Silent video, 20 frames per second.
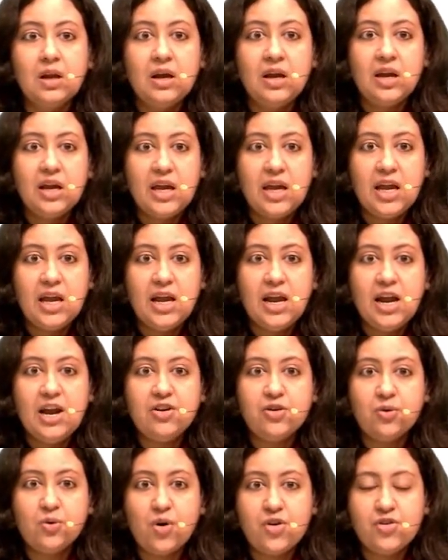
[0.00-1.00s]
A.
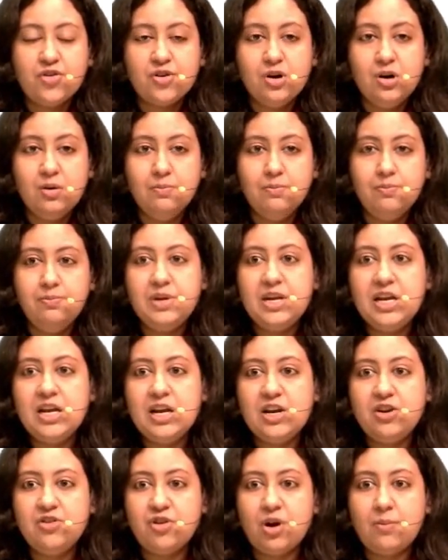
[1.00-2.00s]
Endochondral, B.
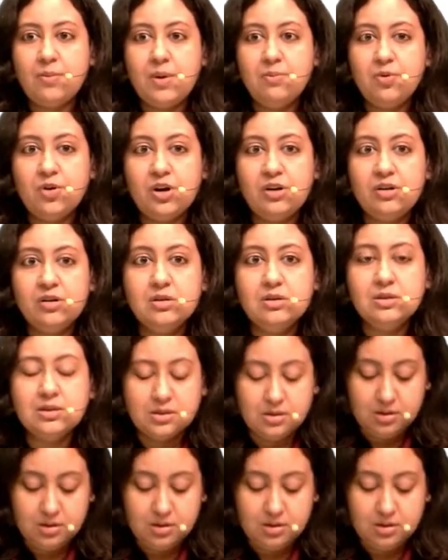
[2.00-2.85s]
Intramembranous,